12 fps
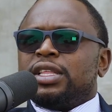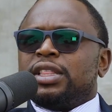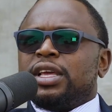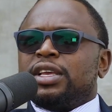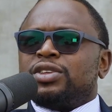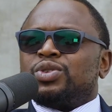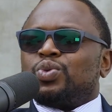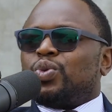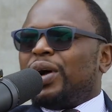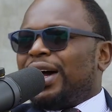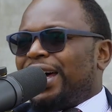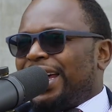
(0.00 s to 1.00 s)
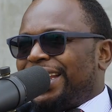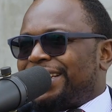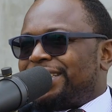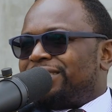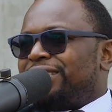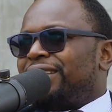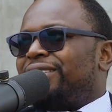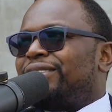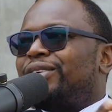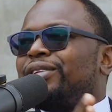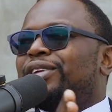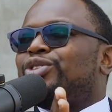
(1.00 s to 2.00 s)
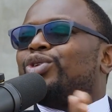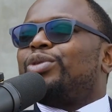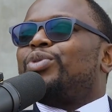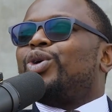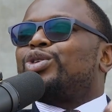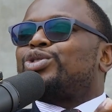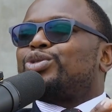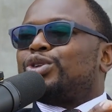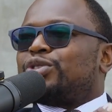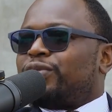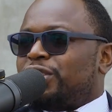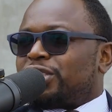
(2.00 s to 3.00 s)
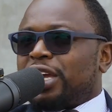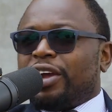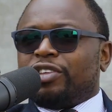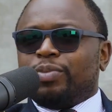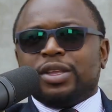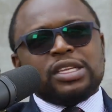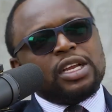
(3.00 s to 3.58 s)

There is what? They told me all sorts of discouragement.